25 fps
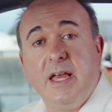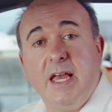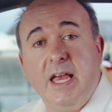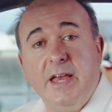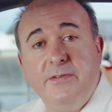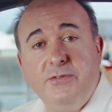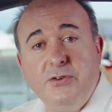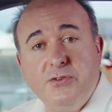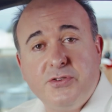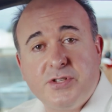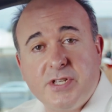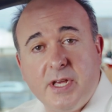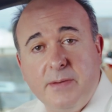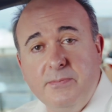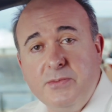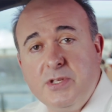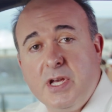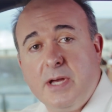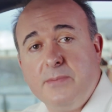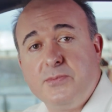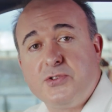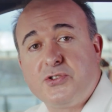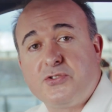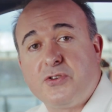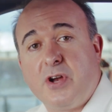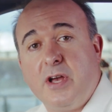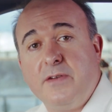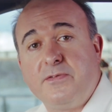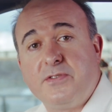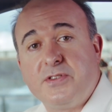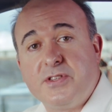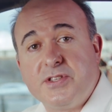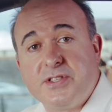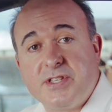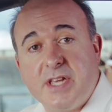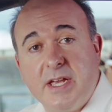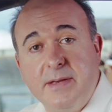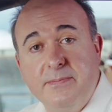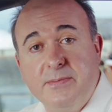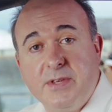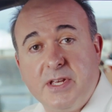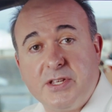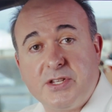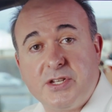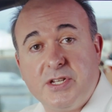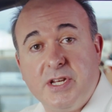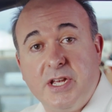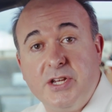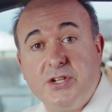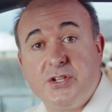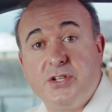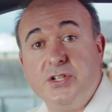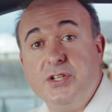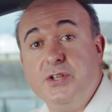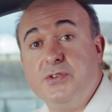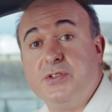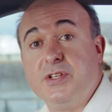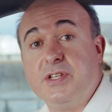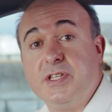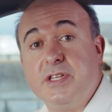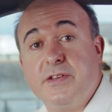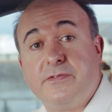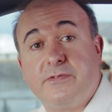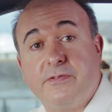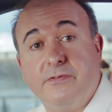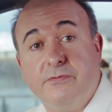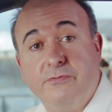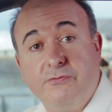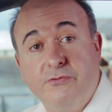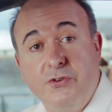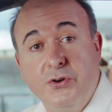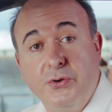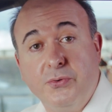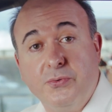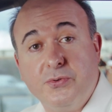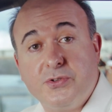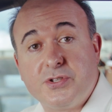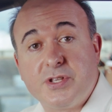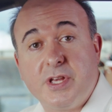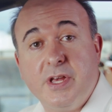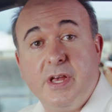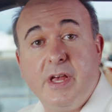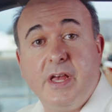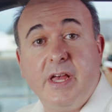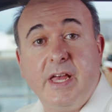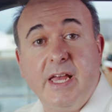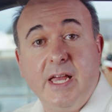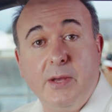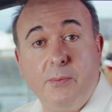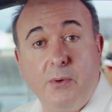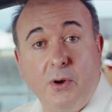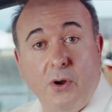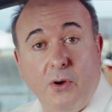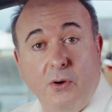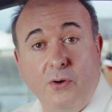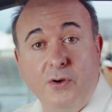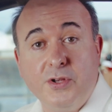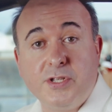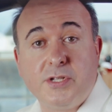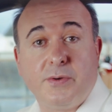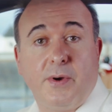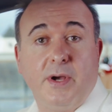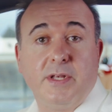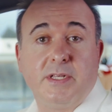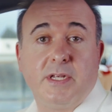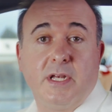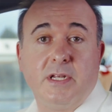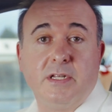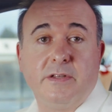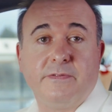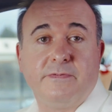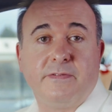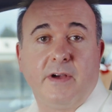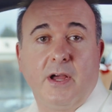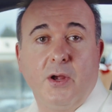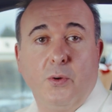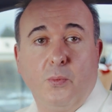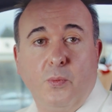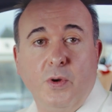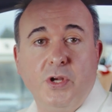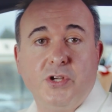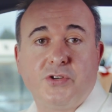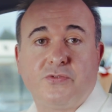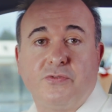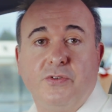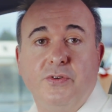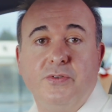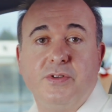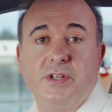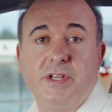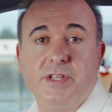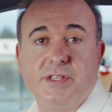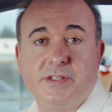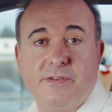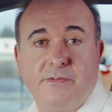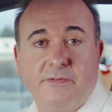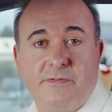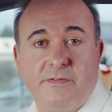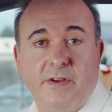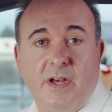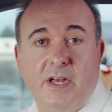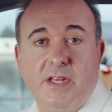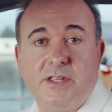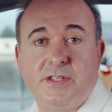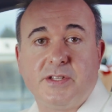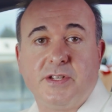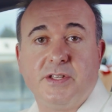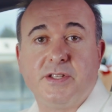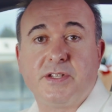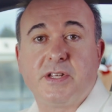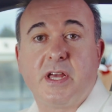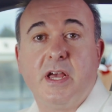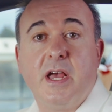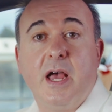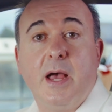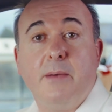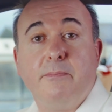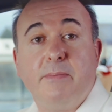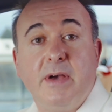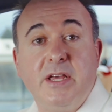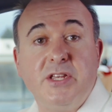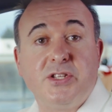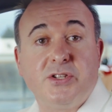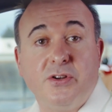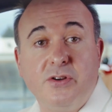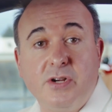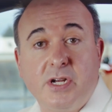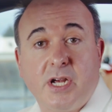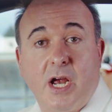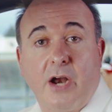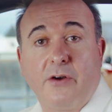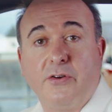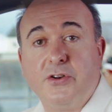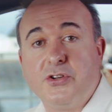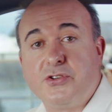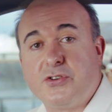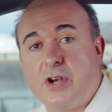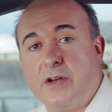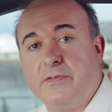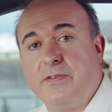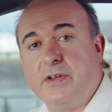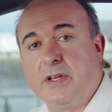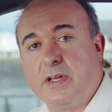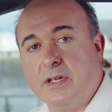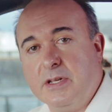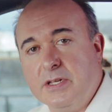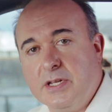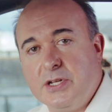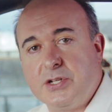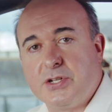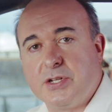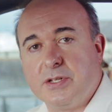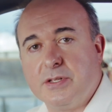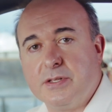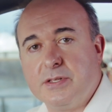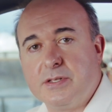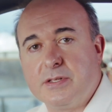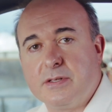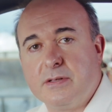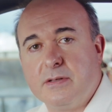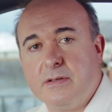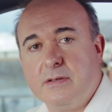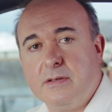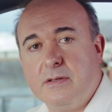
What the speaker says: If you sometimes drive to the same destination using different routes, It will also identify which route is the fastest based on current traffic conditions.